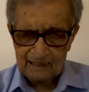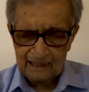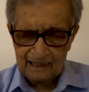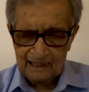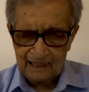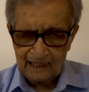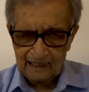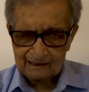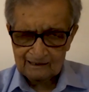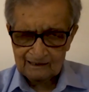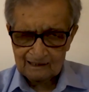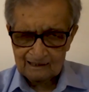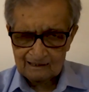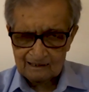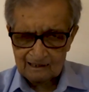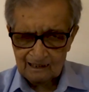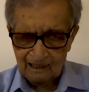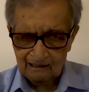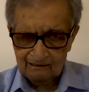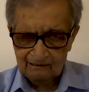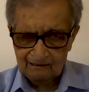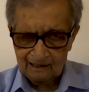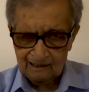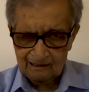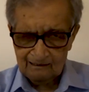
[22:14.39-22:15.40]
And the
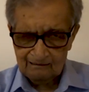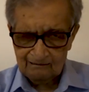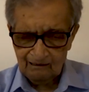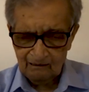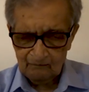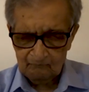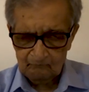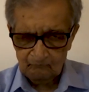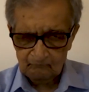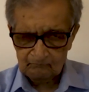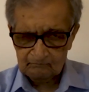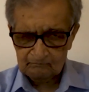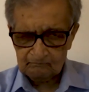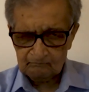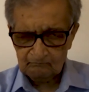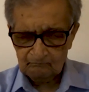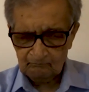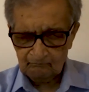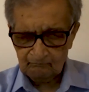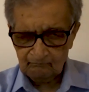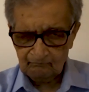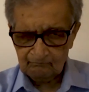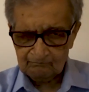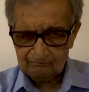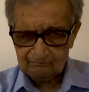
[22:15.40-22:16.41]
Chinese have also, of
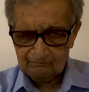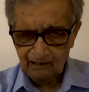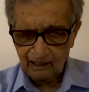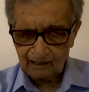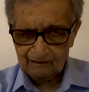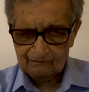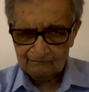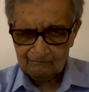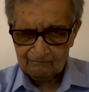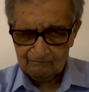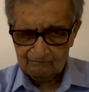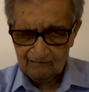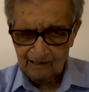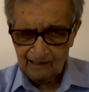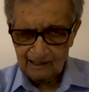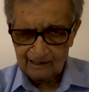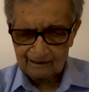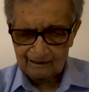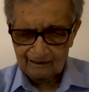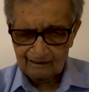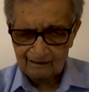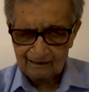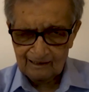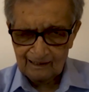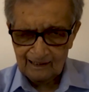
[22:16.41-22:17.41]
course, tried to take
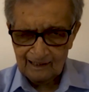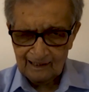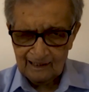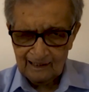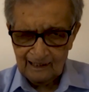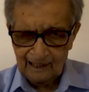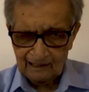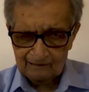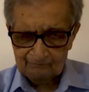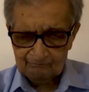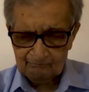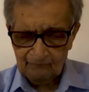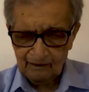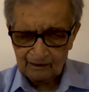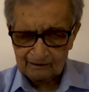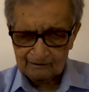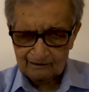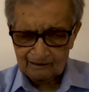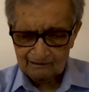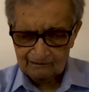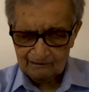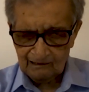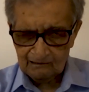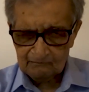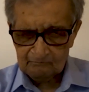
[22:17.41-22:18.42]

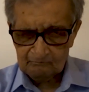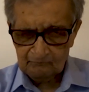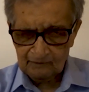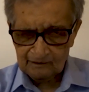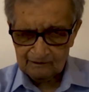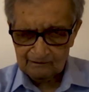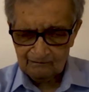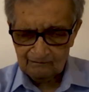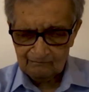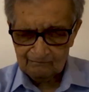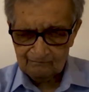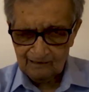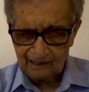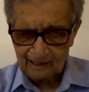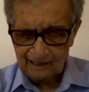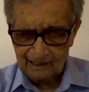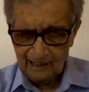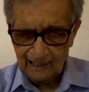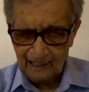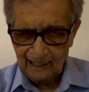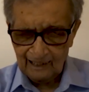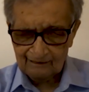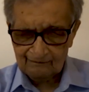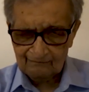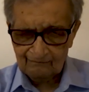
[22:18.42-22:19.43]
advantage as much as they
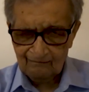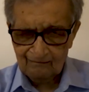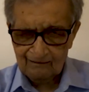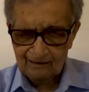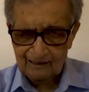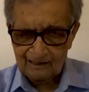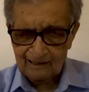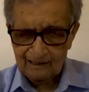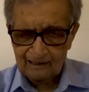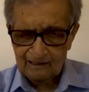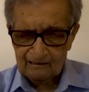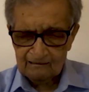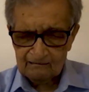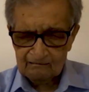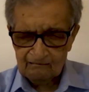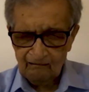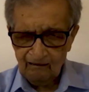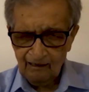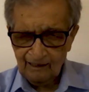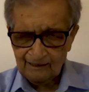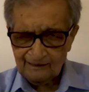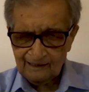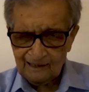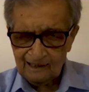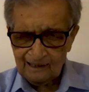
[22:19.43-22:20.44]
can. So
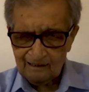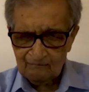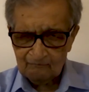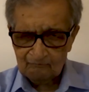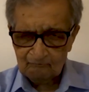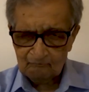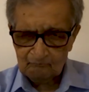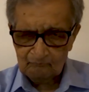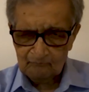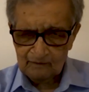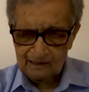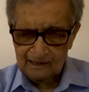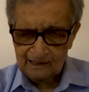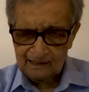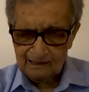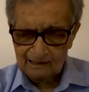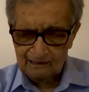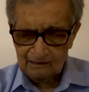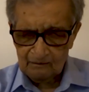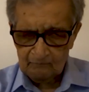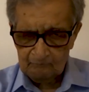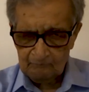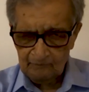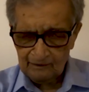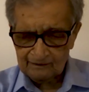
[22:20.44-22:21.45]
I think we need
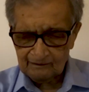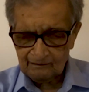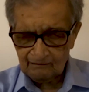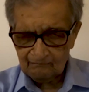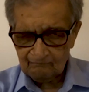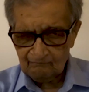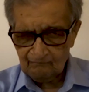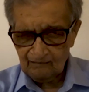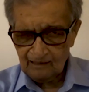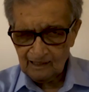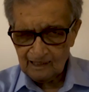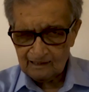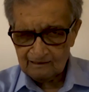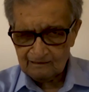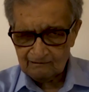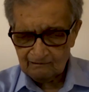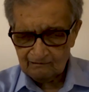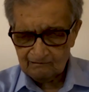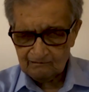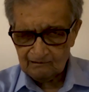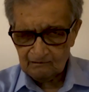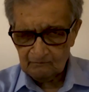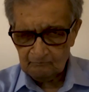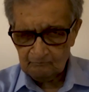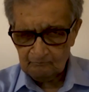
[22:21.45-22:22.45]
a better
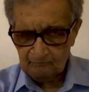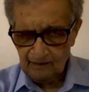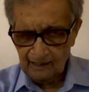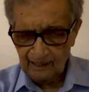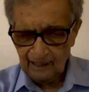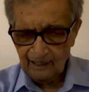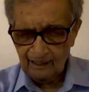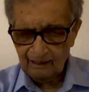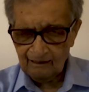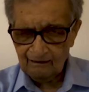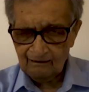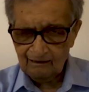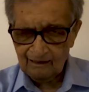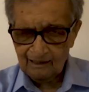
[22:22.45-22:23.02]
relationship there.